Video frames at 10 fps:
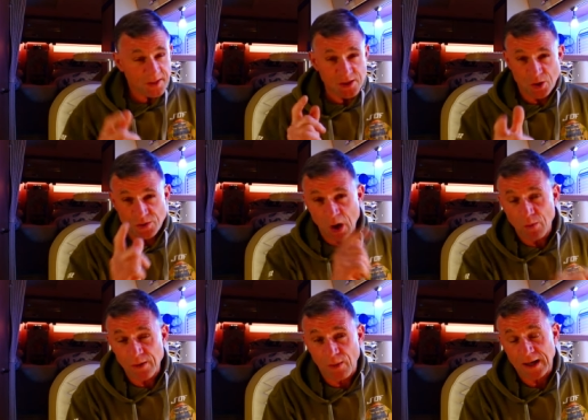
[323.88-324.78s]
so
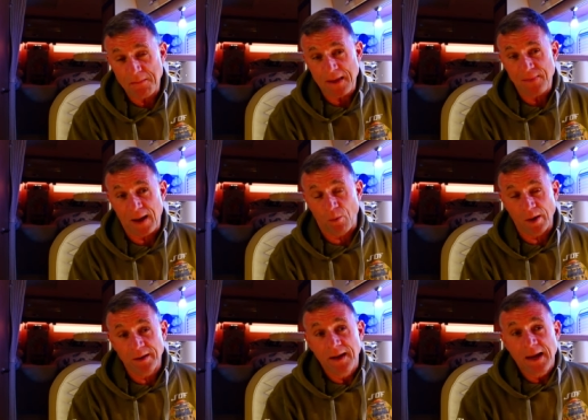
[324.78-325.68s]
totally recommend that
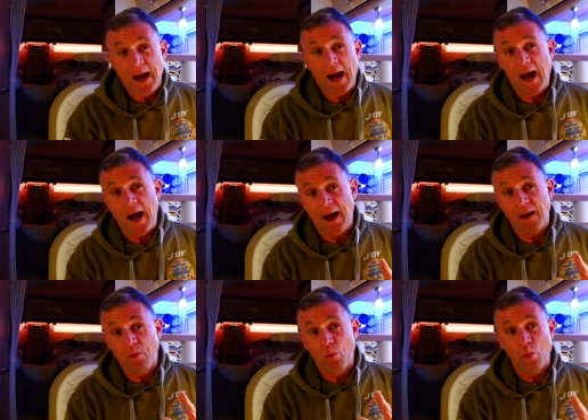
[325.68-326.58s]
one. Uh,
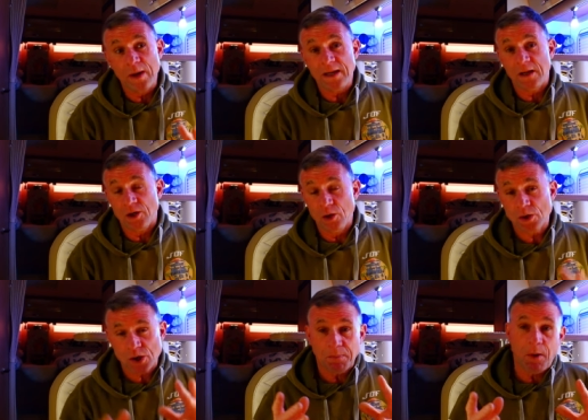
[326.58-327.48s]
we
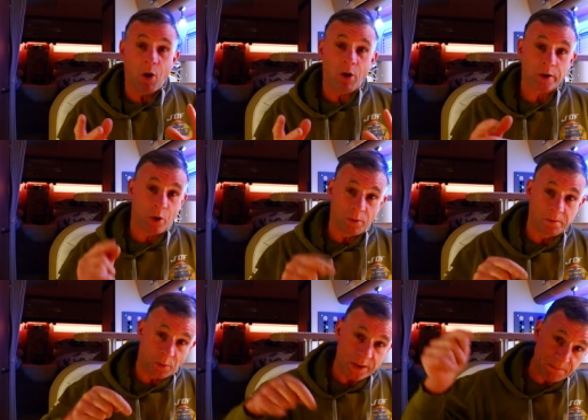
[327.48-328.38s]
used to park on
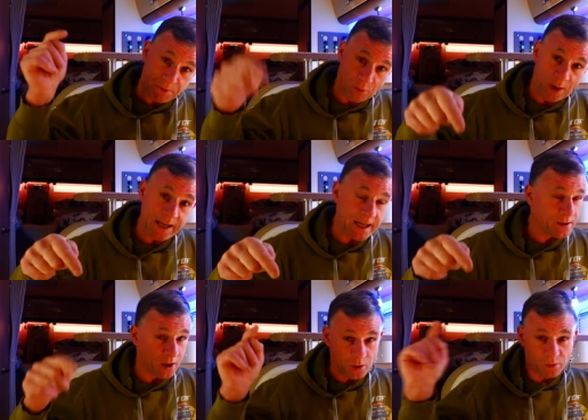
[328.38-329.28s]
Marine
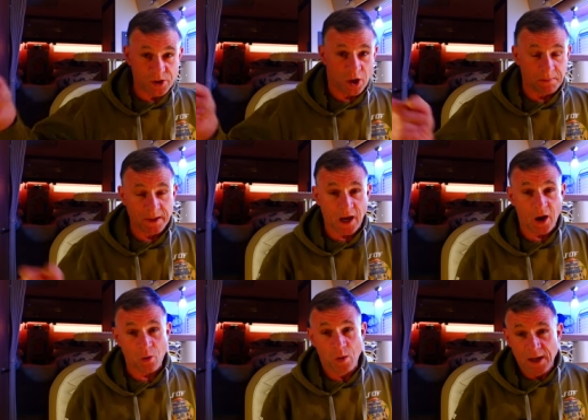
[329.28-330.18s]
Parade a long time
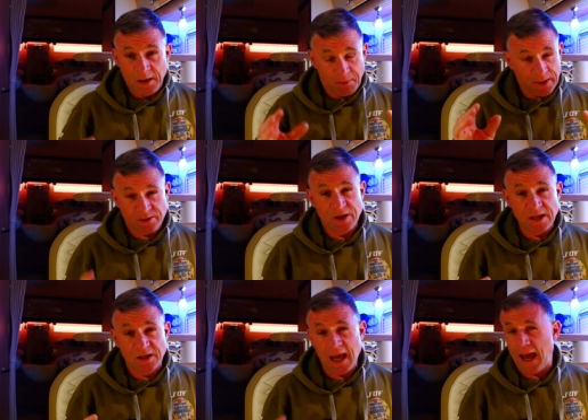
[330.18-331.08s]
ago, but it
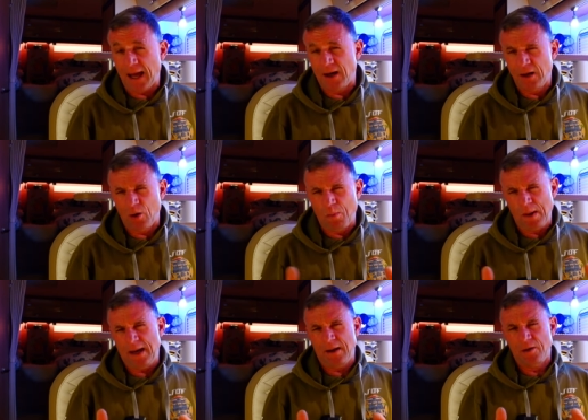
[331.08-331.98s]
did get a little
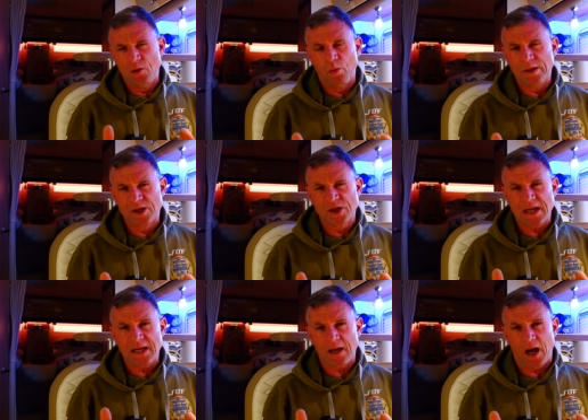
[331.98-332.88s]
bit
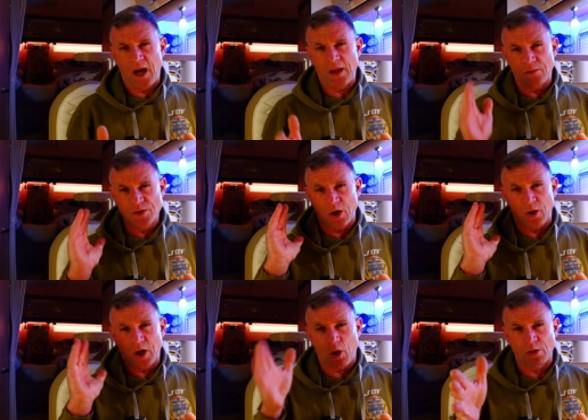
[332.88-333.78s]
noisy. Uh, there was a lot
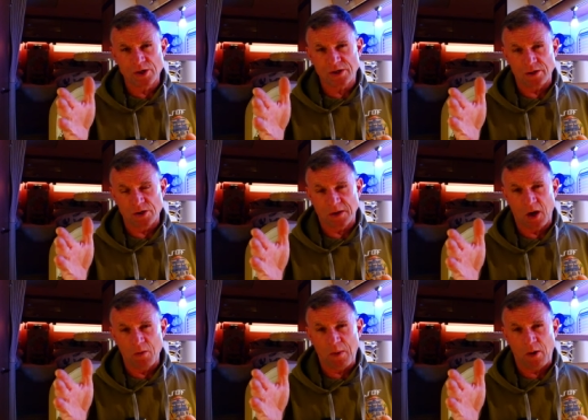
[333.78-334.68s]
of cars used to
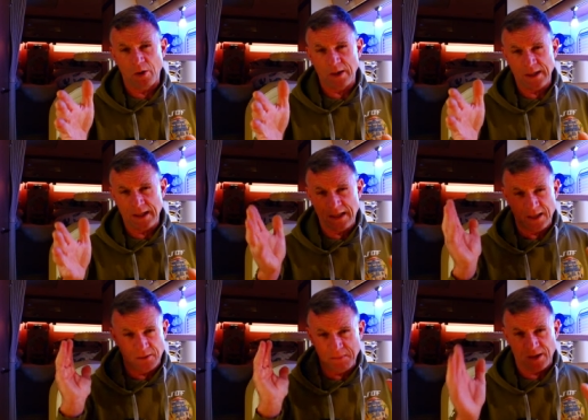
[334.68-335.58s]
go by
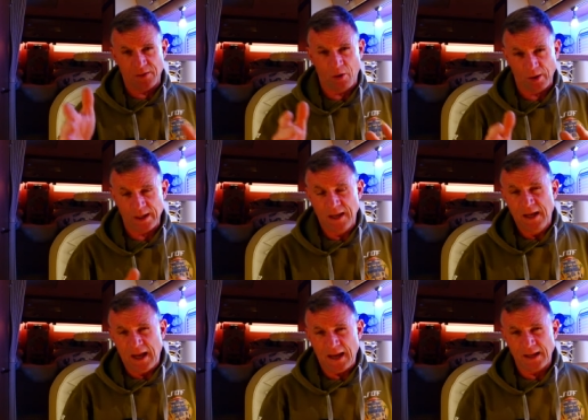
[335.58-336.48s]
in the middle of the night,
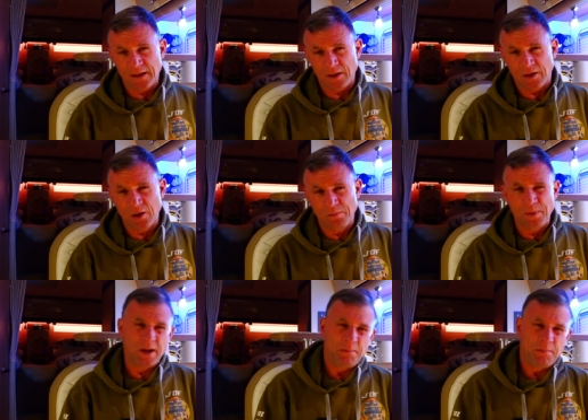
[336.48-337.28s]
and it could be a